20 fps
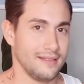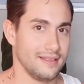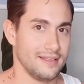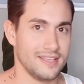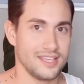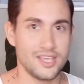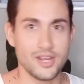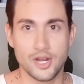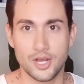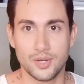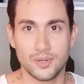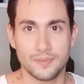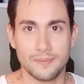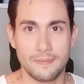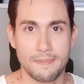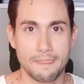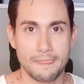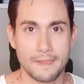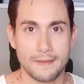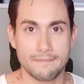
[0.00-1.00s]
you know,
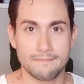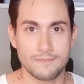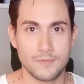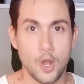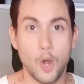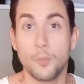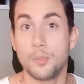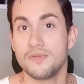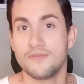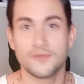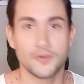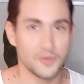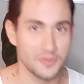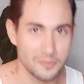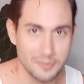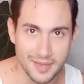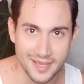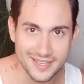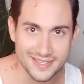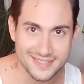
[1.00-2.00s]
hoping for the
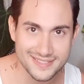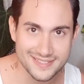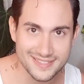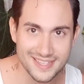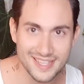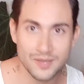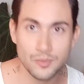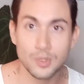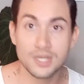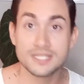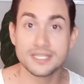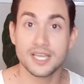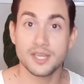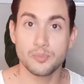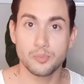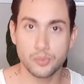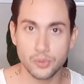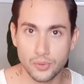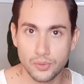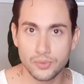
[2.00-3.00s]
best. It was a
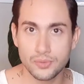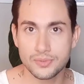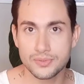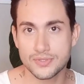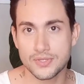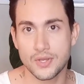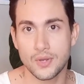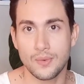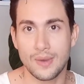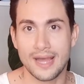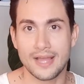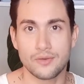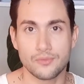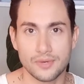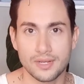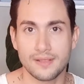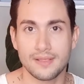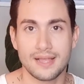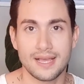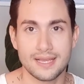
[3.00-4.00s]
Poo, so I
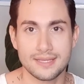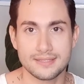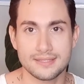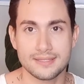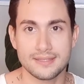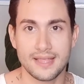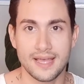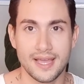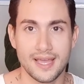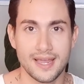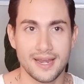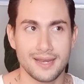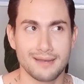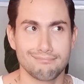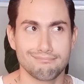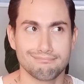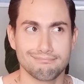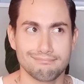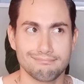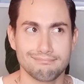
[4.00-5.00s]
realized that,
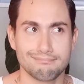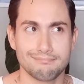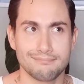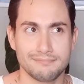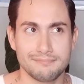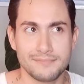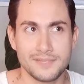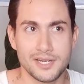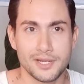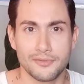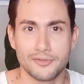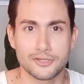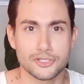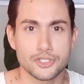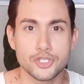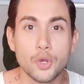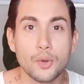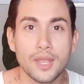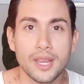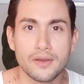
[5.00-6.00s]
you know, there's
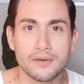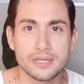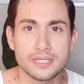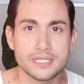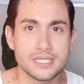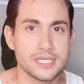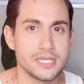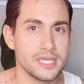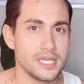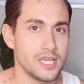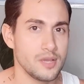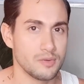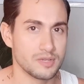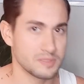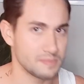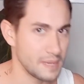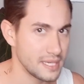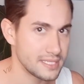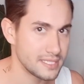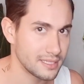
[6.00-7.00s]
no guarantee. It was
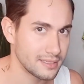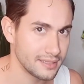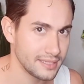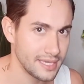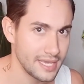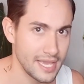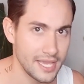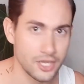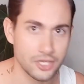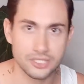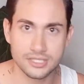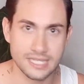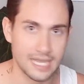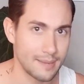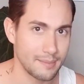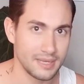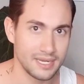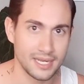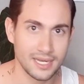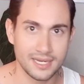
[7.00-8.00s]
basically a
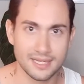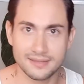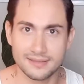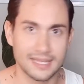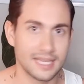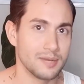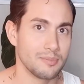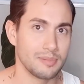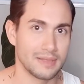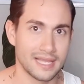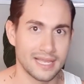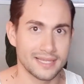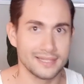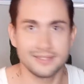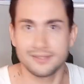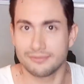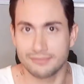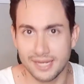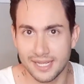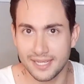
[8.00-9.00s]
contaminated dead plant,
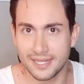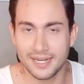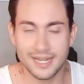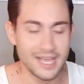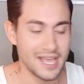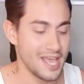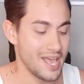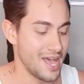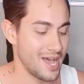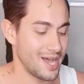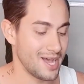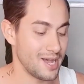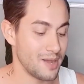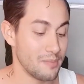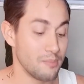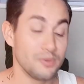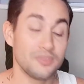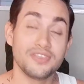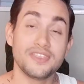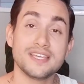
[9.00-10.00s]
right?
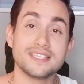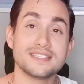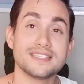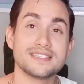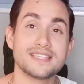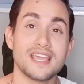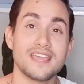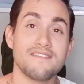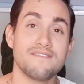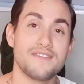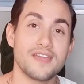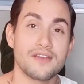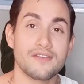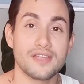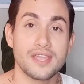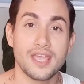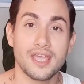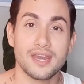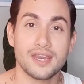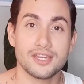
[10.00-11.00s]
But this is a
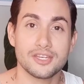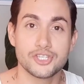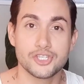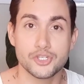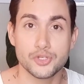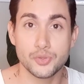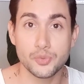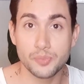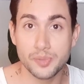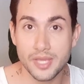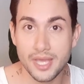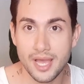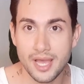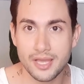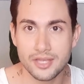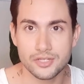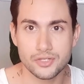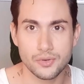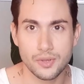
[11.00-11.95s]
variegated Joepii,